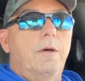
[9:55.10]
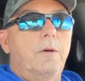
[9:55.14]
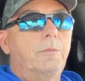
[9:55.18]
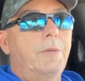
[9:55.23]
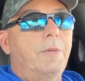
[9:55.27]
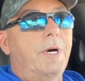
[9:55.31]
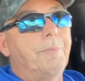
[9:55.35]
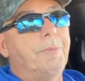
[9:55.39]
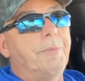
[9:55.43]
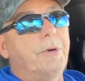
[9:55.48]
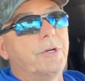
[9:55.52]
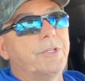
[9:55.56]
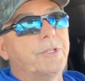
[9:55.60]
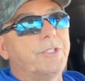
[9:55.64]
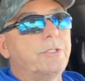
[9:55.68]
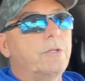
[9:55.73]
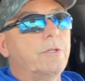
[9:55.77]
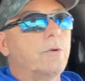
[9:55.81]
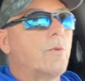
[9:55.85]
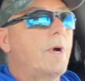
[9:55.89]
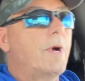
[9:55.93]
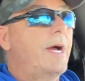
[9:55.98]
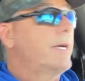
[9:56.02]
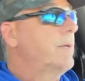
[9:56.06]
My
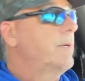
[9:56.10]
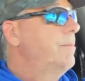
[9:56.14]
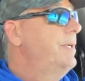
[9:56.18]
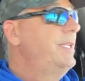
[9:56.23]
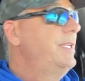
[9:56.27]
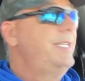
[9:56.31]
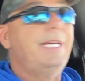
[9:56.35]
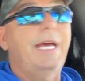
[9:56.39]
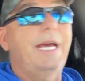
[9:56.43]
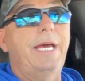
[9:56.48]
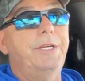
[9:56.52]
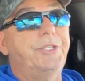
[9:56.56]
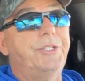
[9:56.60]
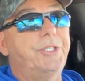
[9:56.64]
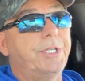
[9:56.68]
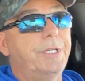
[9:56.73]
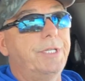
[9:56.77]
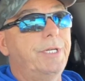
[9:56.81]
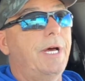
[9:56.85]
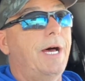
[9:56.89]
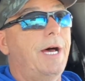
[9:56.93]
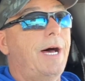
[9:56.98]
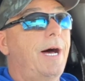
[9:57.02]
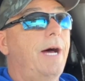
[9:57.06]
personal
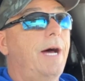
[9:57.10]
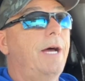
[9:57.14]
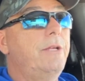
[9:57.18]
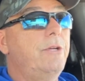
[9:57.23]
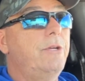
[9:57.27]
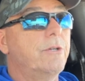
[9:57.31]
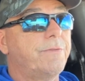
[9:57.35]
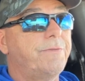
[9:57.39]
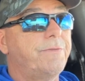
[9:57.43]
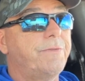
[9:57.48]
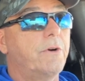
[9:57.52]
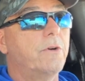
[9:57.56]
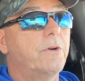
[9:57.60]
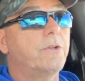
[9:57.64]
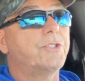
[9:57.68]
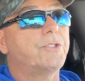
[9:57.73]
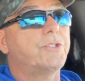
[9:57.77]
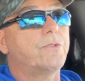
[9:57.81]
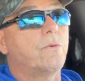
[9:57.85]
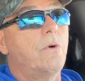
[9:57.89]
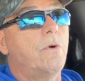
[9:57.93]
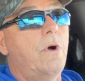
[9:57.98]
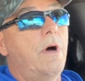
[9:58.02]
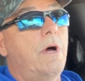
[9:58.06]
recommendation on your
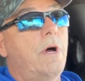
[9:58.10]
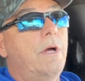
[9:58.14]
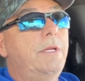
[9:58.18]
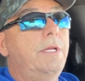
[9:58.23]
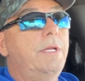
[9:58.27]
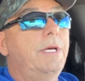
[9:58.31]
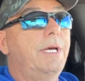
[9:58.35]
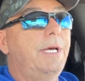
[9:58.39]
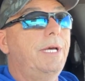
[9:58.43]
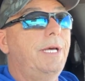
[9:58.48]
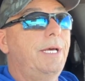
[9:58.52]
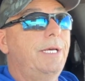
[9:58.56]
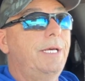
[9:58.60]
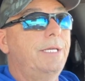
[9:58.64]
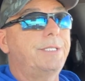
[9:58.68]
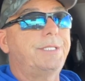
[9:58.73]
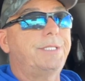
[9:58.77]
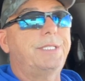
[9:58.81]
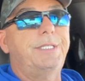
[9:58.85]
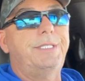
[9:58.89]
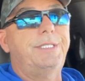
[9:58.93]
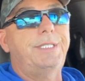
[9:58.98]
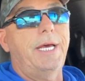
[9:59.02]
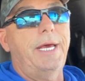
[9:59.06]
first run is
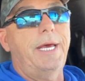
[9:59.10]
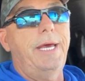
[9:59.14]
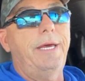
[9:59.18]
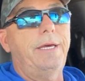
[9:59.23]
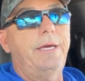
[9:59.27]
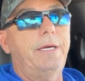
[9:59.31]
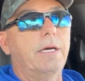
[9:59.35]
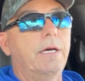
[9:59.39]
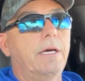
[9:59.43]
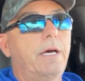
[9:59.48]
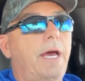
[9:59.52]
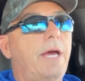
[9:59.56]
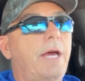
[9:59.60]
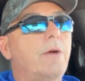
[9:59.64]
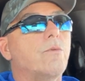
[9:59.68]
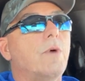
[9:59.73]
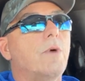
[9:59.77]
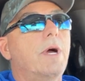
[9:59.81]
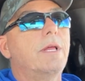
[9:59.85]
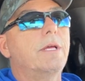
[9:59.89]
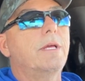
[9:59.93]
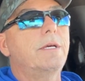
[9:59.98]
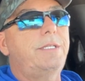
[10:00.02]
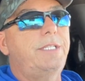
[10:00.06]
to take a
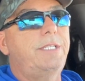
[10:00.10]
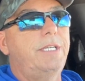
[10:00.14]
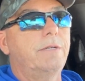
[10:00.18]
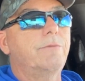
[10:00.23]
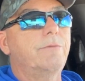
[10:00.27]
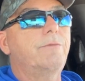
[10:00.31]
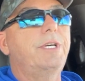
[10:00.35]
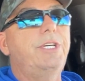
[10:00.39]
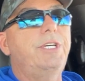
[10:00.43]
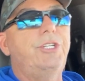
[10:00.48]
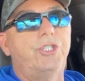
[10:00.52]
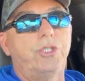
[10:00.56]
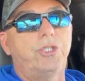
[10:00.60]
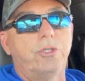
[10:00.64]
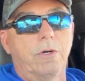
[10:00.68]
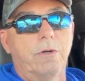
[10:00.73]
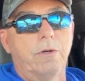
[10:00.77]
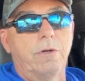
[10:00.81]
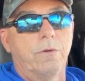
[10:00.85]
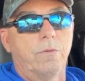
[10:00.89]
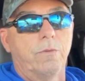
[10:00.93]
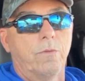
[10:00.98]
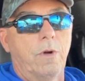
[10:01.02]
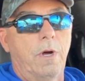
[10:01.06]
relatively
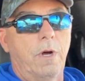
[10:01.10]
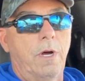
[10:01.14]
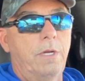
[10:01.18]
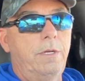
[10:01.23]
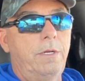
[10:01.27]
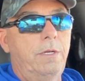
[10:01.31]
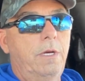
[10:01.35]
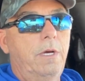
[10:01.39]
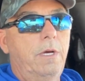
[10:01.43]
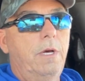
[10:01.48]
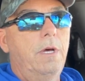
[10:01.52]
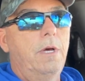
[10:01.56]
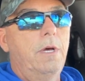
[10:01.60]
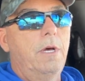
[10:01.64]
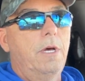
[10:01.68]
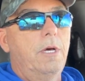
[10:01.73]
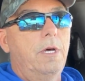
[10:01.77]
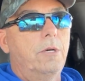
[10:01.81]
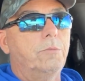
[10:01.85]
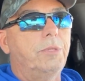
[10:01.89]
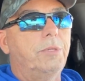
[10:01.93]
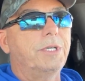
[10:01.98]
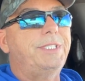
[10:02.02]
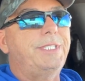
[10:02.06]
shorter
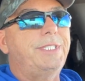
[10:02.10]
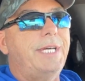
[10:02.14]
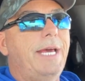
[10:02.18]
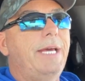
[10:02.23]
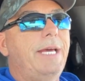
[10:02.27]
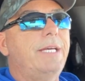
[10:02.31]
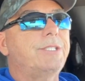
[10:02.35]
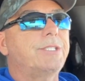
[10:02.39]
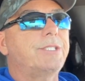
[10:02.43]
run, but take